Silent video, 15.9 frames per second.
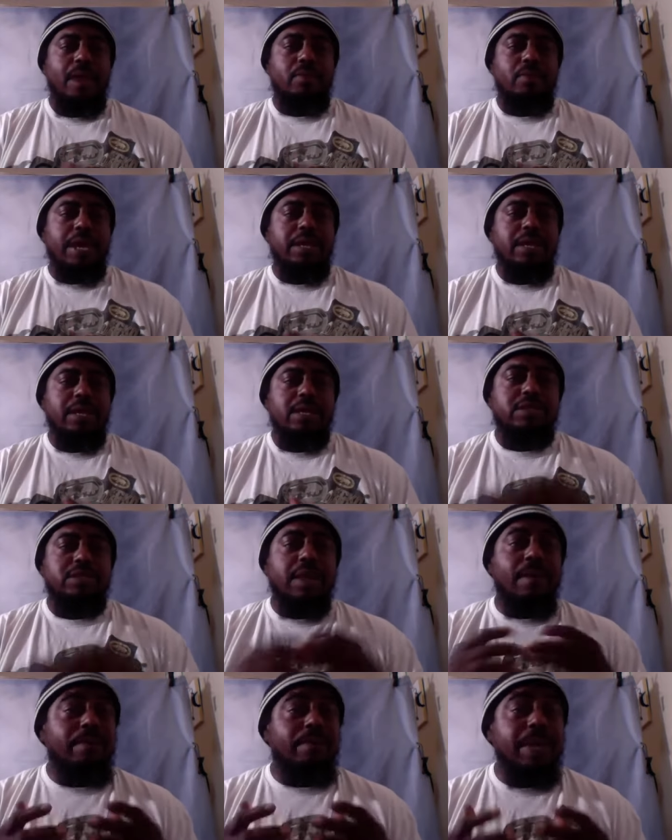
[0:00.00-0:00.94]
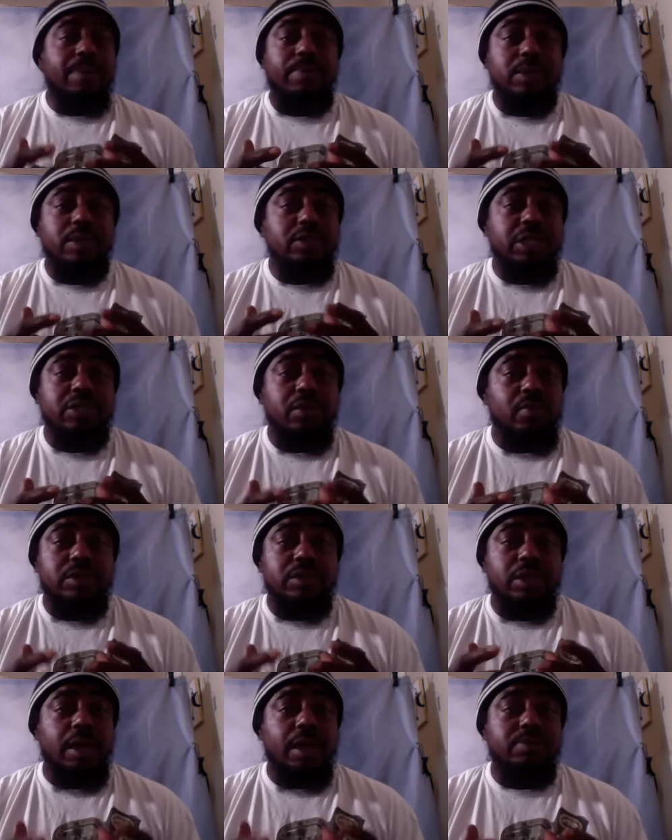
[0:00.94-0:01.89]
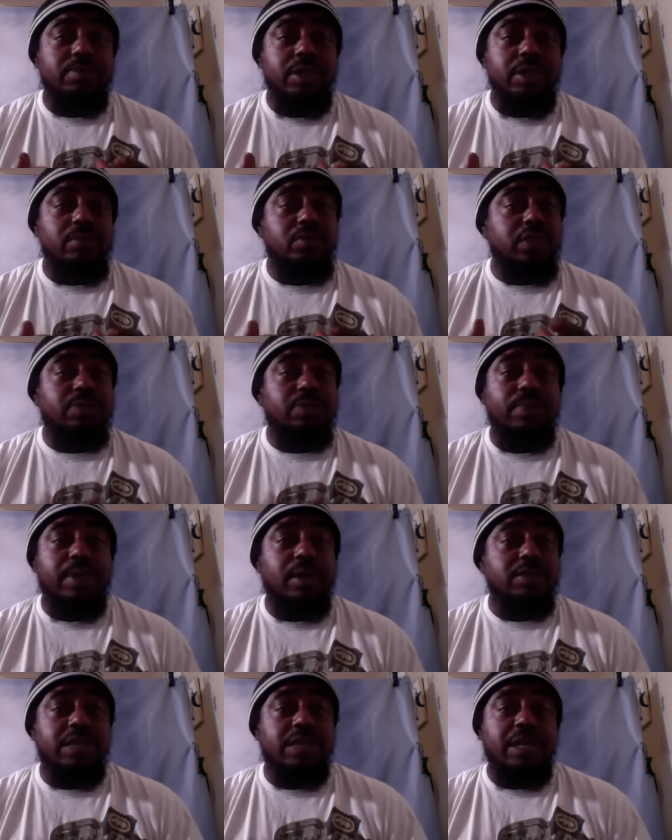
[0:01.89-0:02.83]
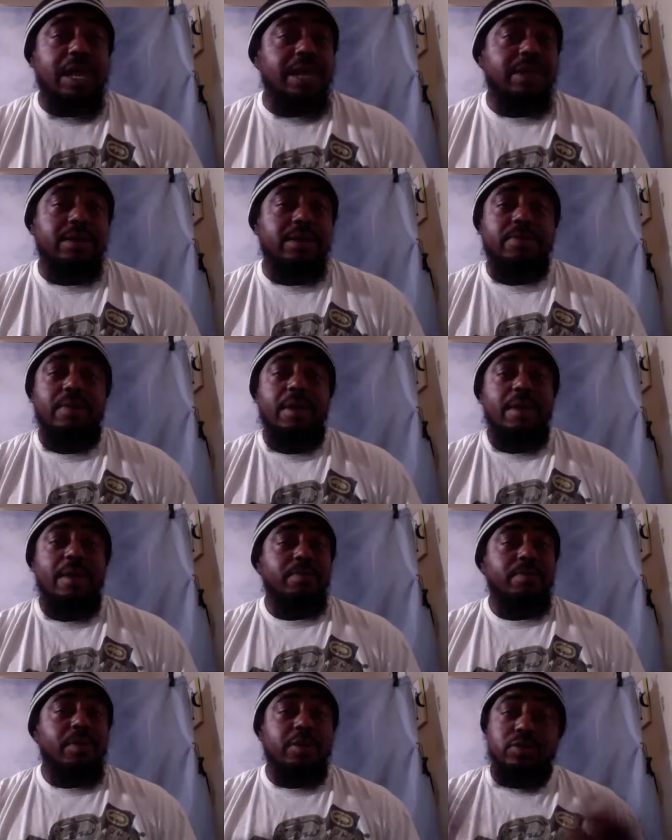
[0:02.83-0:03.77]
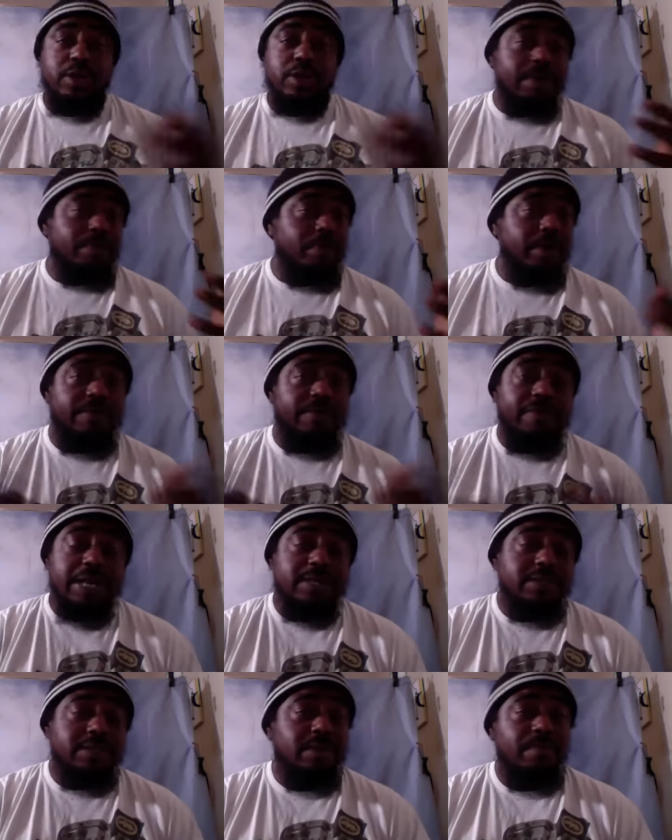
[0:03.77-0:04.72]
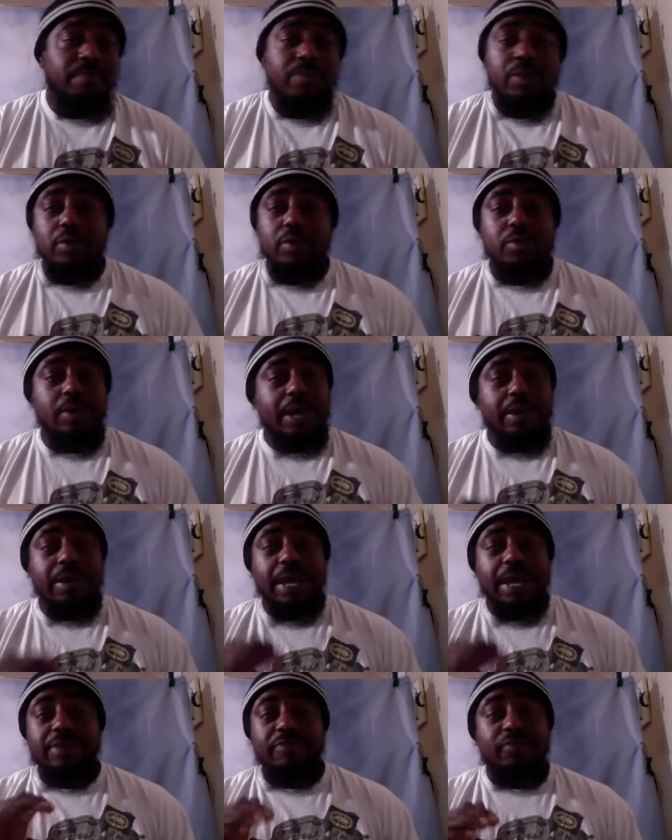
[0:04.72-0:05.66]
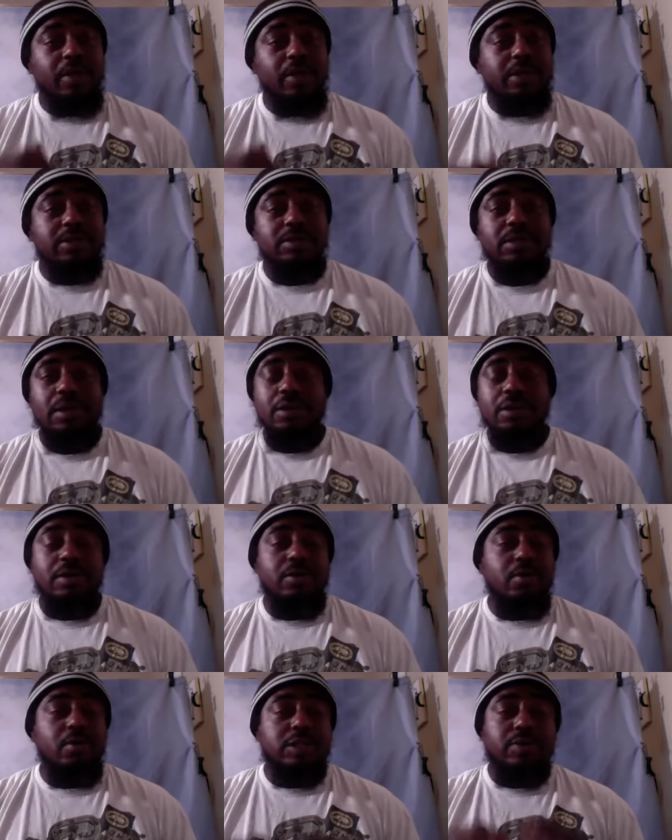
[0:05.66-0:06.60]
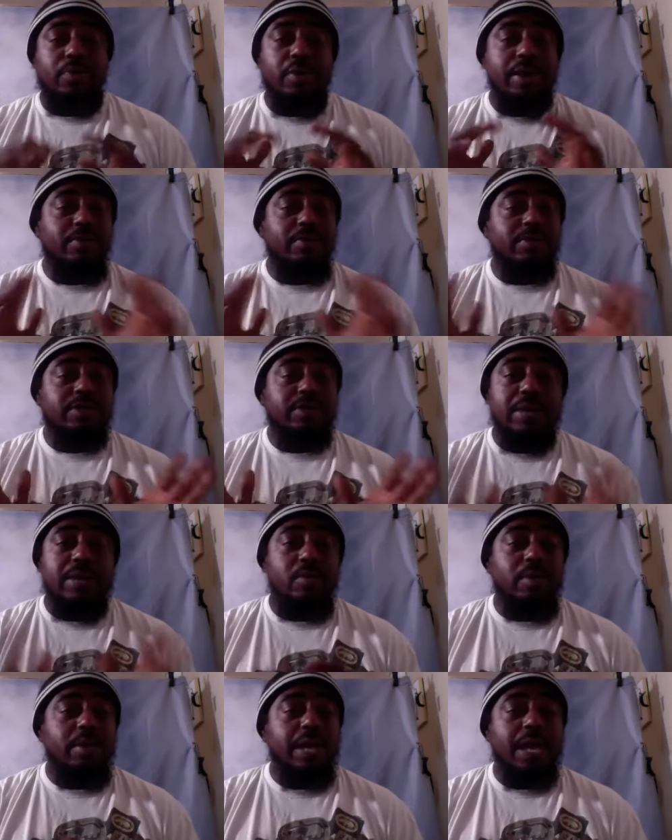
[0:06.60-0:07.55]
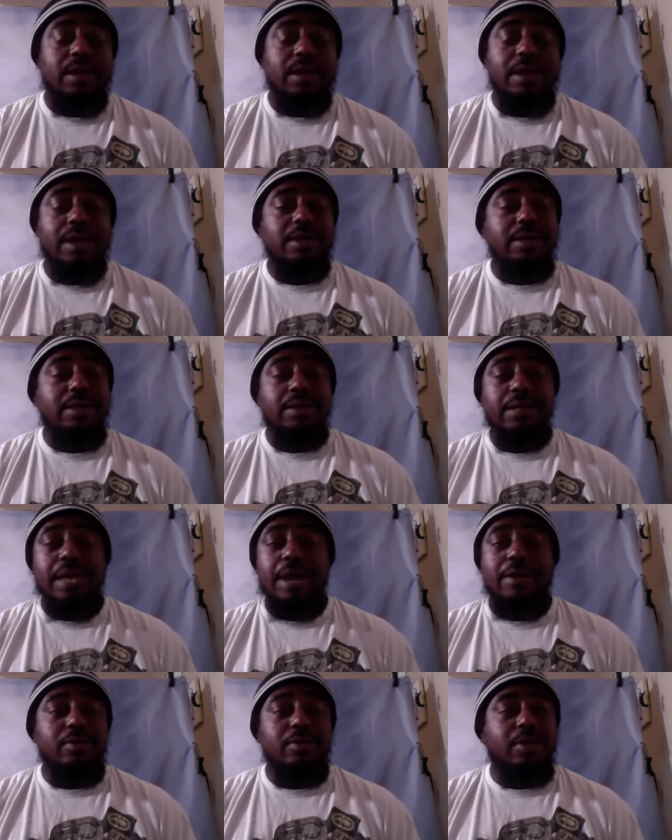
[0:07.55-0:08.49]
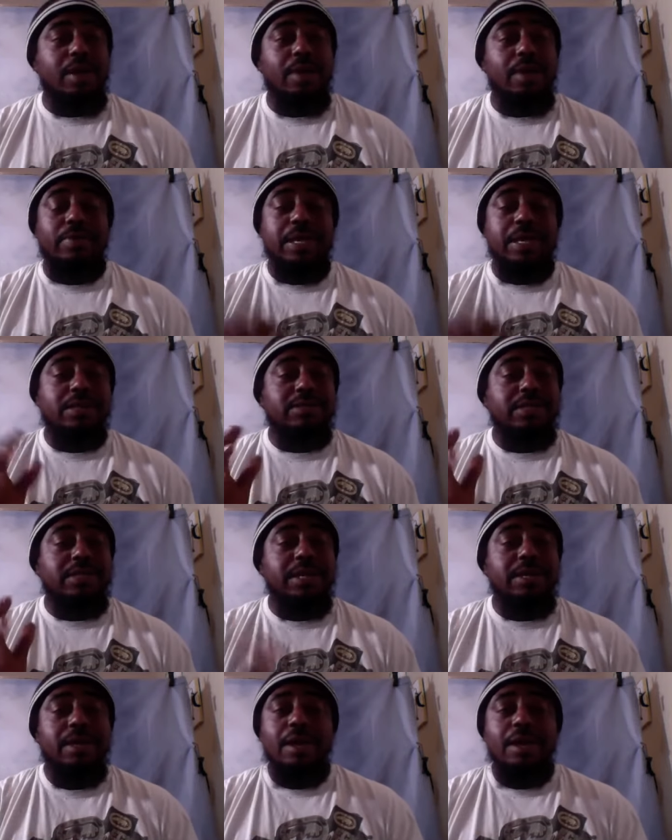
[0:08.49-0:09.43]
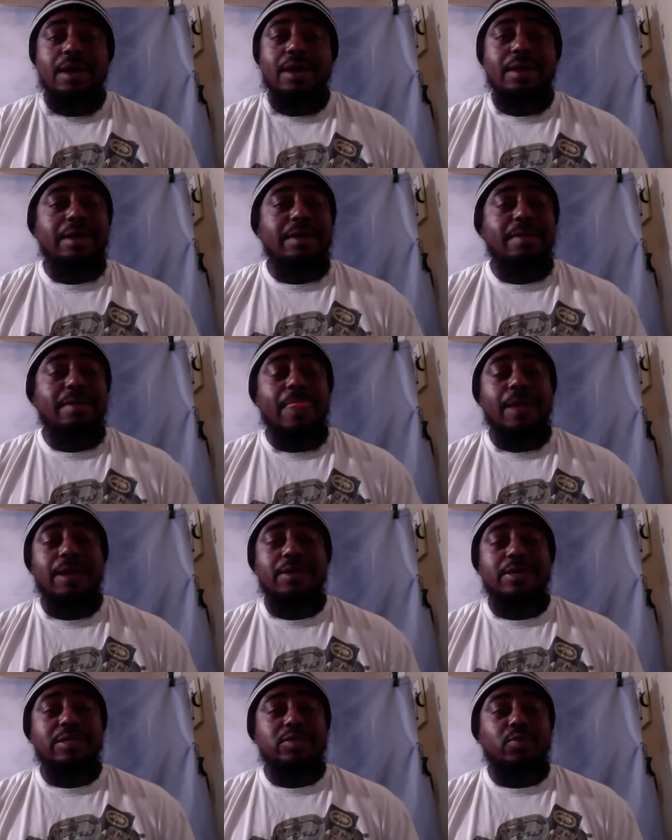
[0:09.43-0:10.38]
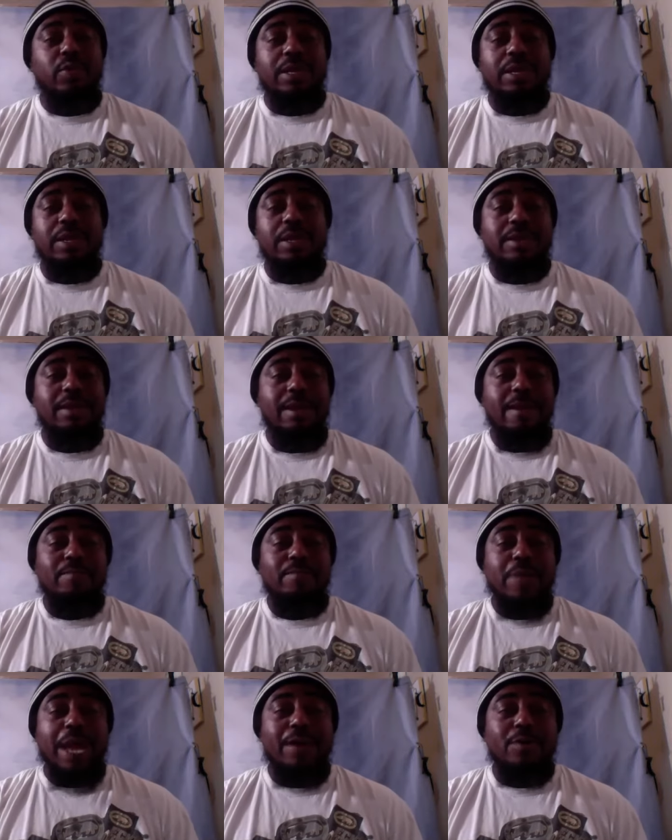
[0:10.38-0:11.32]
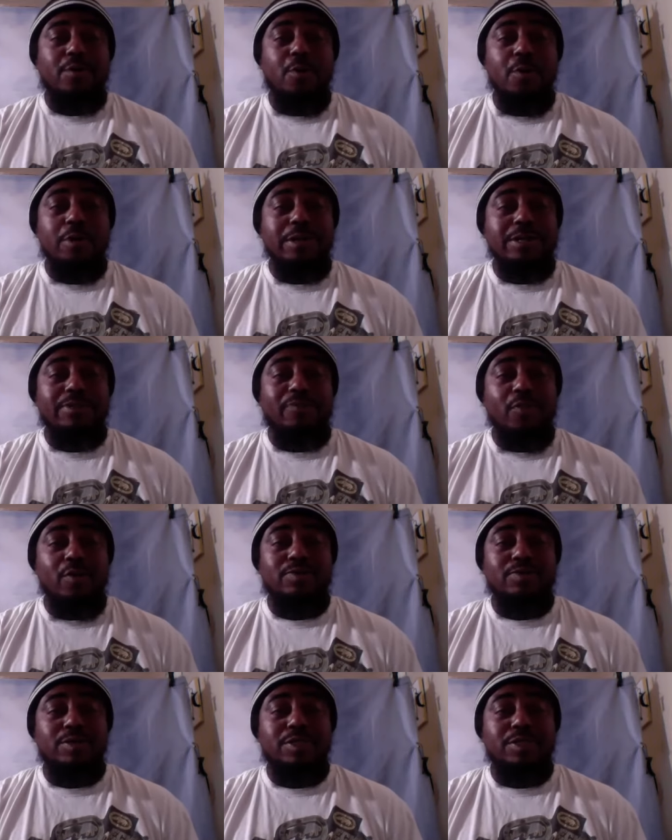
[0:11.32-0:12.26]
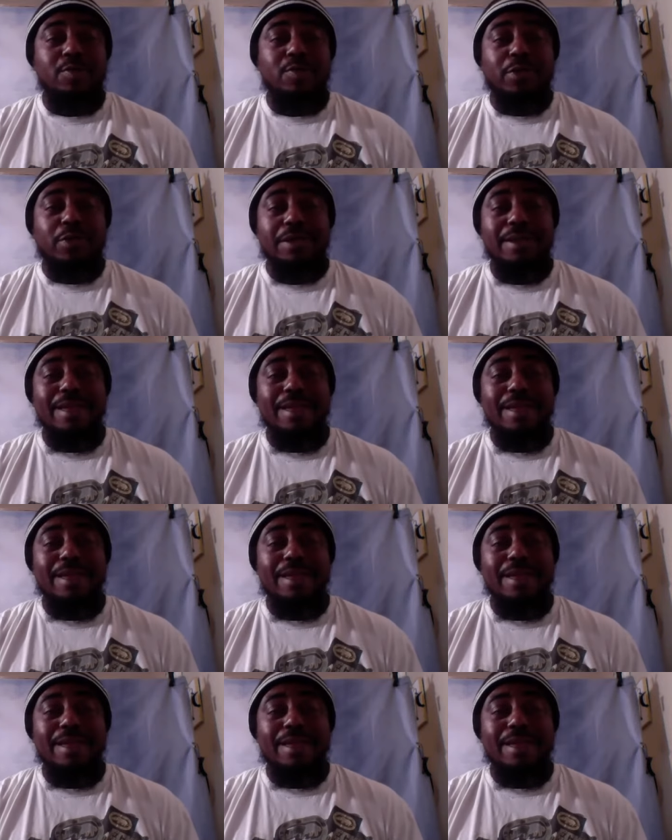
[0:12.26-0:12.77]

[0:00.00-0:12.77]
right? Some people are just going to come to you just because they like you, because you got a pretty face or you got a nice voice or you can speak speak real eloquently. I heard a couple ladies say uh, uh, this weekend how Courtney's voice was soothing.